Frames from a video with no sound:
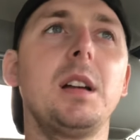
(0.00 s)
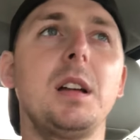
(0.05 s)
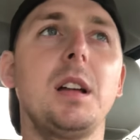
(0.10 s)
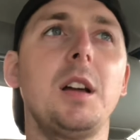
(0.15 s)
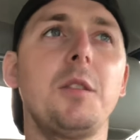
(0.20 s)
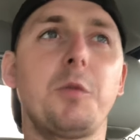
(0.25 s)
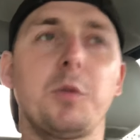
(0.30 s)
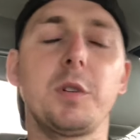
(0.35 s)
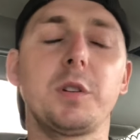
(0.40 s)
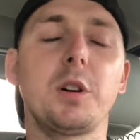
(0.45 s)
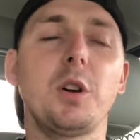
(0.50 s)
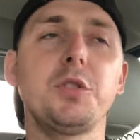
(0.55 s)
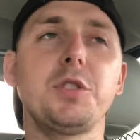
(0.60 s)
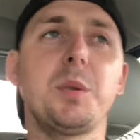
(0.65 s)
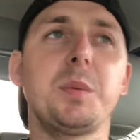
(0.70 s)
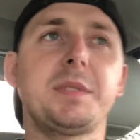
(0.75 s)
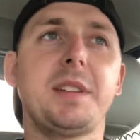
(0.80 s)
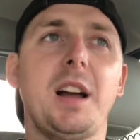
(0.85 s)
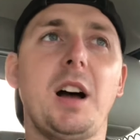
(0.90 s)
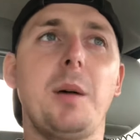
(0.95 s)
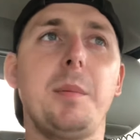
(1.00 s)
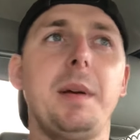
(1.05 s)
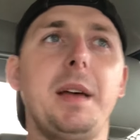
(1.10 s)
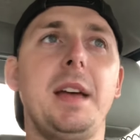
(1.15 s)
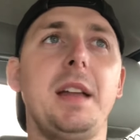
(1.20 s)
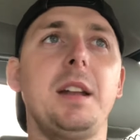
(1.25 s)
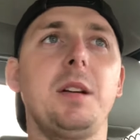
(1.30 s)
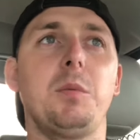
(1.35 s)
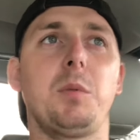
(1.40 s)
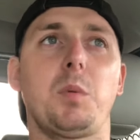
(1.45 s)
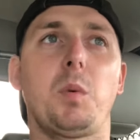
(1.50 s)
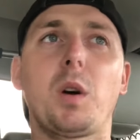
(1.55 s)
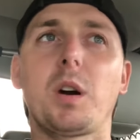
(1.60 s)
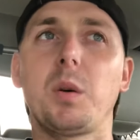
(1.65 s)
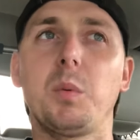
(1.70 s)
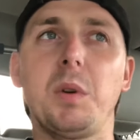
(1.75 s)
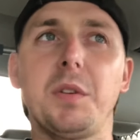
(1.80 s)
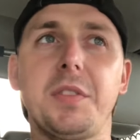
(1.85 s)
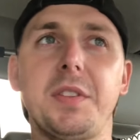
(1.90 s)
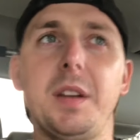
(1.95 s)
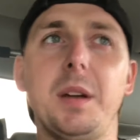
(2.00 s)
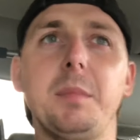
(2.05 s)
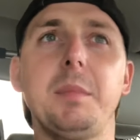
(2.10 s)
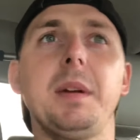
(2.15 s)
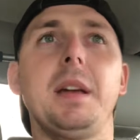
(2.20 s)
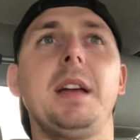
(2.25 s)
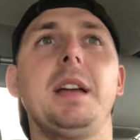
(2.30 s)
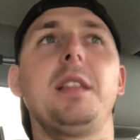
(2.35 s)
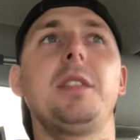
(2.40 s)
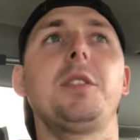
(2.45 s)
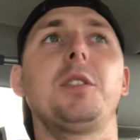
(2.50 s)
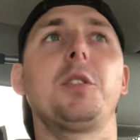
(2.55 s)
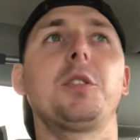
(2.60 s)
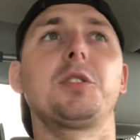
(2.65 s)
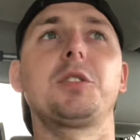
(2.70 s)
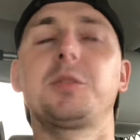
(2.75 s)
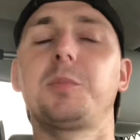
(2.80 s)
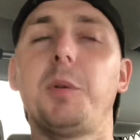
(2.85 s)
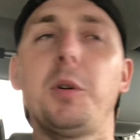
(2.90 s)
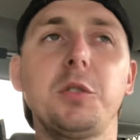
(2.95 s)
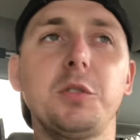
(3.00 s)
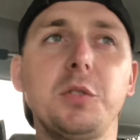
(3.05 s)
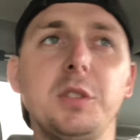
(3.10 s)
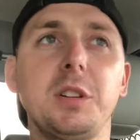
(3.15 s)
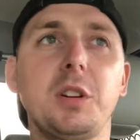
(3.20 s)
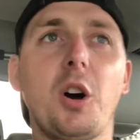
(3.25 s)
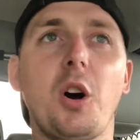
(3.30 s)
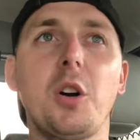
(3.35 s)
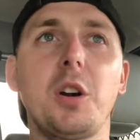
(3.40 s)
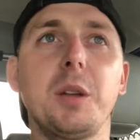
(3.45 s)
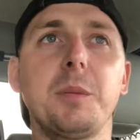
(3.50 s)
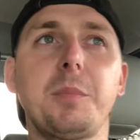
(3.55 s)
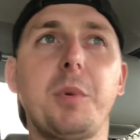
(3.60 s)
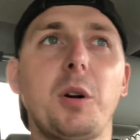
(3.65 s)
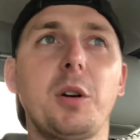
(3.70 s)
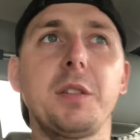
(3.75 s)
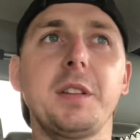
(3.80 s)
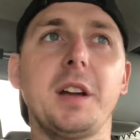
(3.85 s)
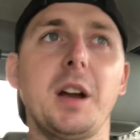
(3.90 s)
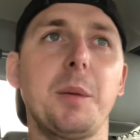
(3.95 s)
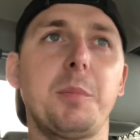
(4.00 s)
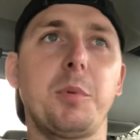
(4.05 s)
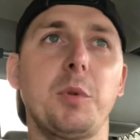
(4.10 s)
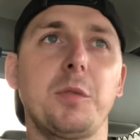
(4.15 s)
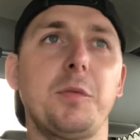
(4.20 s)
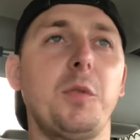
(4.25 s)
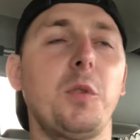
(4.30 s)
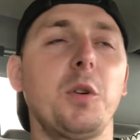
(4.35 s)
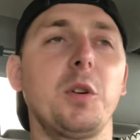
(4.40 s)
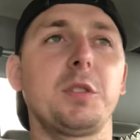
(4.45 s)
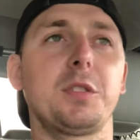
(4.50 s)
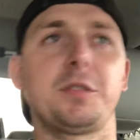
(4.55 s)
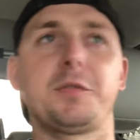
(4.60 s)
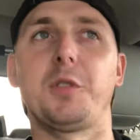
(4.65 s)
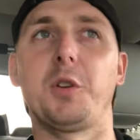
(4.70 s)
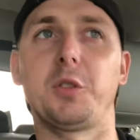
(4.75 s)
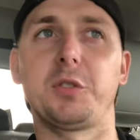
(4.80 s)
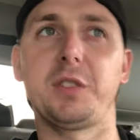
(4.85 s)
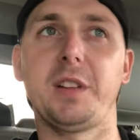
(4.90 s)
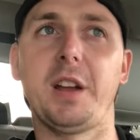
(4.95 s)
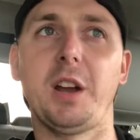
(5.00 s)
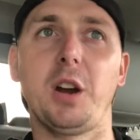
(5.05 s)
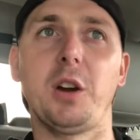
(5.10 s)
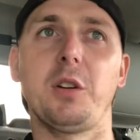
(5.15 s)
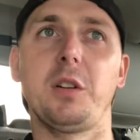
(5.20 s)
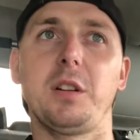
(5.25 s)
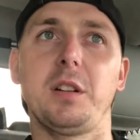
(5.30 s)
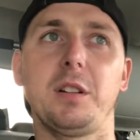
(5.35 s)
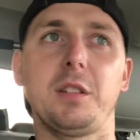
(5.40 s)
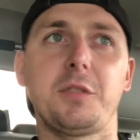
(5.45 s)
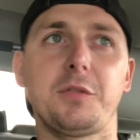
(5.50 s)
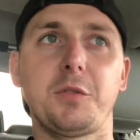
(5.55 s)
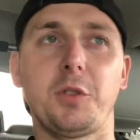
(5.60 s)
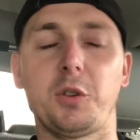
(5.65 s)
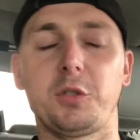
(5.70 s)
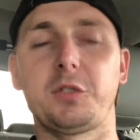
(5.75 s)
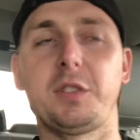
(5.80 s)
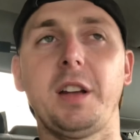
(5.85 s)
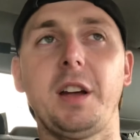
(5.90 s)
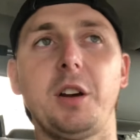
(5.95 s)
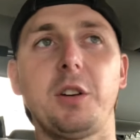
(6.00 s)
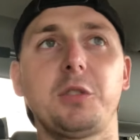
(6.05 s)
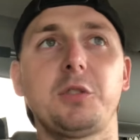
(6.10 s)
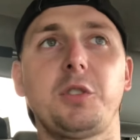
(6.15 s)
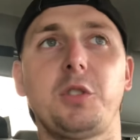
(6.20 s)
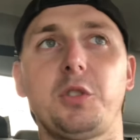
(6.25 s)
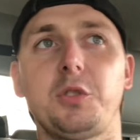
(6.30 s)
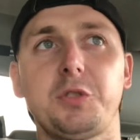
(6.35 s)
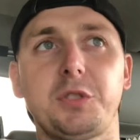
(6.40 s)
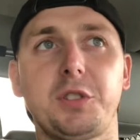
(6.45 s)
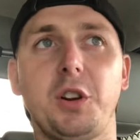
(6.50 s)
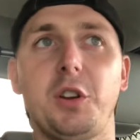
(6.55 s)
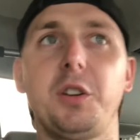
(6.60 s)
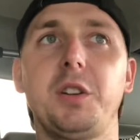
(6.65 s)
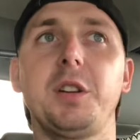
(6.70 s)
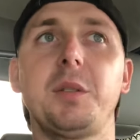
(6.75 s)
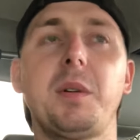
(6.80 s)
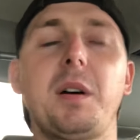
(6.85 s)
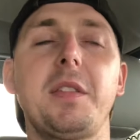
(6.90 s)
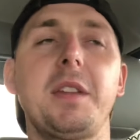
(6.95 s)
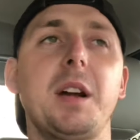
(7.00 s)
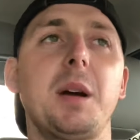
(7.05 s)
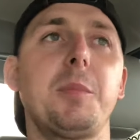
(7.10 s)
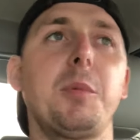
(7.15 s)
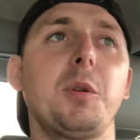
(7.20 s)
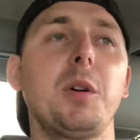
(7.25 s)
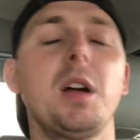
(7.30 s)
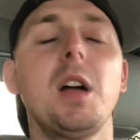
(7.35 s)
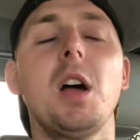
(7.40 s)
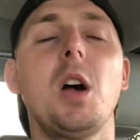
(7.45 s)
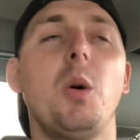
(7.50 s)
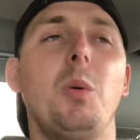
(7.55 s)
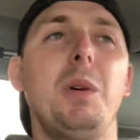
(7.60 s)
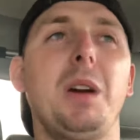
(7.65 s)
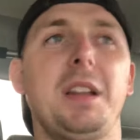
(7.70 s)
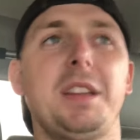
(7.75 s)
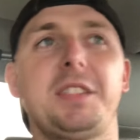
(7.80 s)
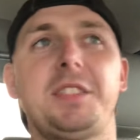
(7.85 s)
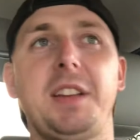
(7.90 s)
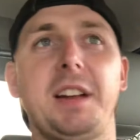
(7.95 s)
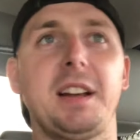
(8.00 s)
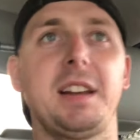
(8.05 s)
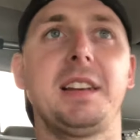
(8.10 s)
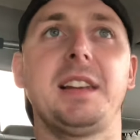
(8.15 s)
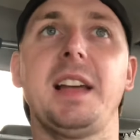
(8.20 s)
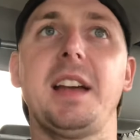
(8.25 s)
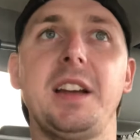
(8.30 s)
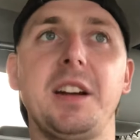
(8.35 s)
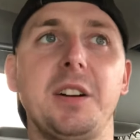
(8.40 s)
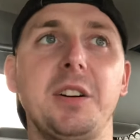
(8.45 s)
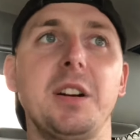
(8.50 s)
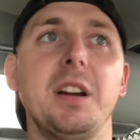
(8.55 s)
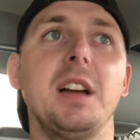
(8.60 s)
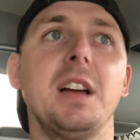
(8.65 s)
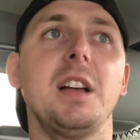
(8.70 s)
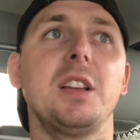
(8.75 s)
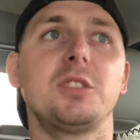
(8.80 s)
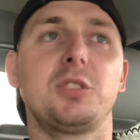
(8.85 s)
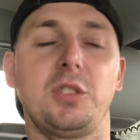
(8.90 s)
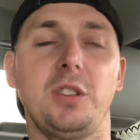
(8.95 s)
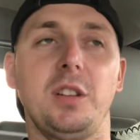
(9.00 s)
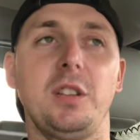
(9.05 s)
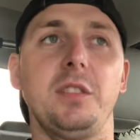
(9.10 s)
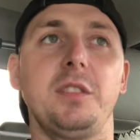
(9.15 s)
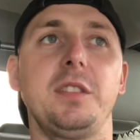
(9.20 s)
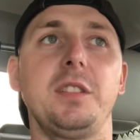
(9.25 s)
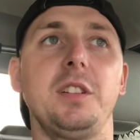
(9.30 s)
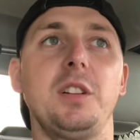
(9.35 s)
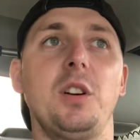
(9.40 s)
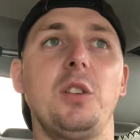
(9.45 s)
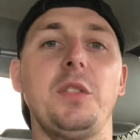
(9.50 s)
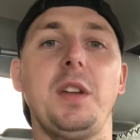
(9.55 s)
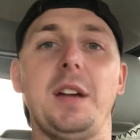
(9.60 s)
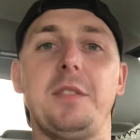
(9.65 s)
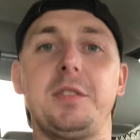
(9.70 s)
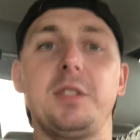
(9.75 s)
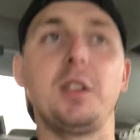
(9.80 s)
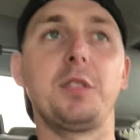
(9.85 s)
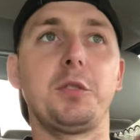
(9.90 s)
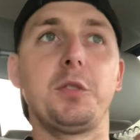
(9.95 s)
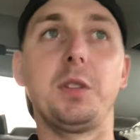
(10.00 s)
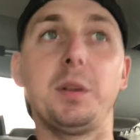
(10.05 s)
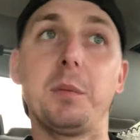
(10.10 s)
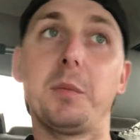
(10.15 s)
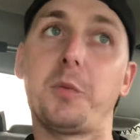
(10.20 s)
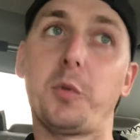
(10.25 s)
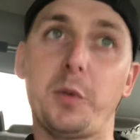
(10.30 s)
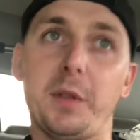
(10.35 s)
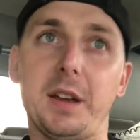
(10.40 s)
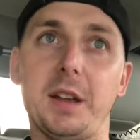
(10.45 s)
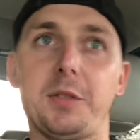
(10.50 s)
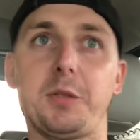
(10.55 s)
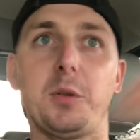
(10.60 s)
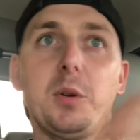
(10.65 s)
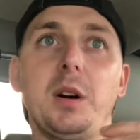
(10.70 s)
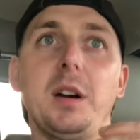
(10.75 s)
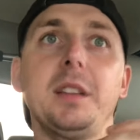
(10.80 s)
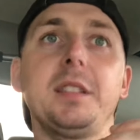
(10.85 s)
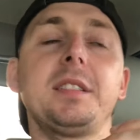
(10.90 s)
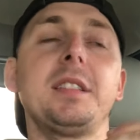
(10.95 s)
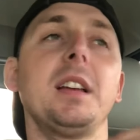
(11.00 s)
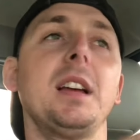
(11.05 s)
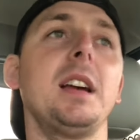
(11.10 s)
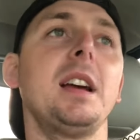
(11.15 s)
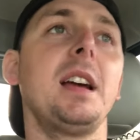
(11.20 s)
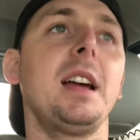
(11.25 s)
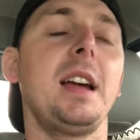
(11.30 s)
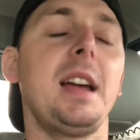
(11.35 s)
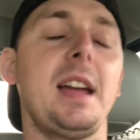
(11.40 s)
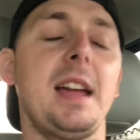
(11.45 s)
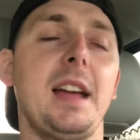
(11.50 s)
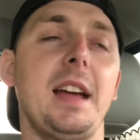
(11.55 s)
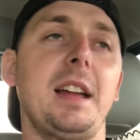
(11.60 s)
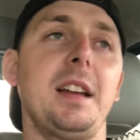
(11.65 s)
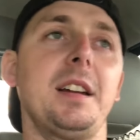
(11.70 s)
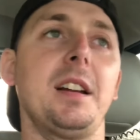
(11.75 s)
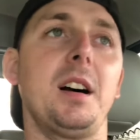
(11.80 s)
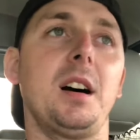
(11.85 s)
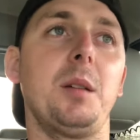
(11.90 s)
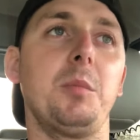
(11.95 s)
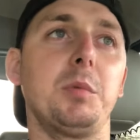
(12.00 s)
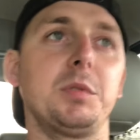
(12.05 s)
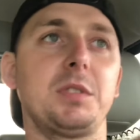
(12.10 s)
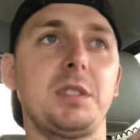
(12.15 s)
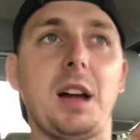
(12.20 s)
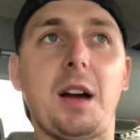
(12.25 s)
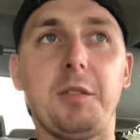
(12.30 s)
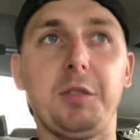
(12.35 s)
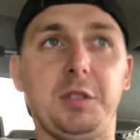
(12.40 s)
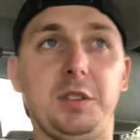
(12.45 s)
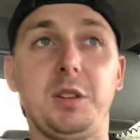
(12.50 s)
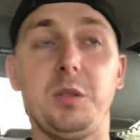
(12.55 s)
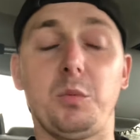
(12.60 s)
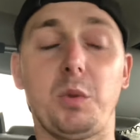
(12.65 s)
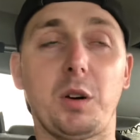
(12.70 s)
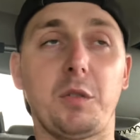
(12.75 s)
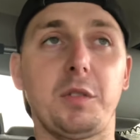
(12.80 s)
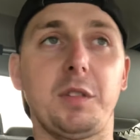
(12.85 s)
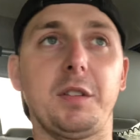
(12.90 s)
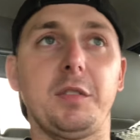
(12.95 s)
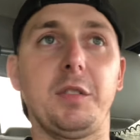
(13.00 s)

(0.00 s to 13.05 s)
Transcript: if we're negotiating with Taliban and we're working with them and they're supposedly guarding part of the airport for us, the first layer circle security around the airport, we got the second layer, so that they have to get through them before they get through us, and which obviously didn't work for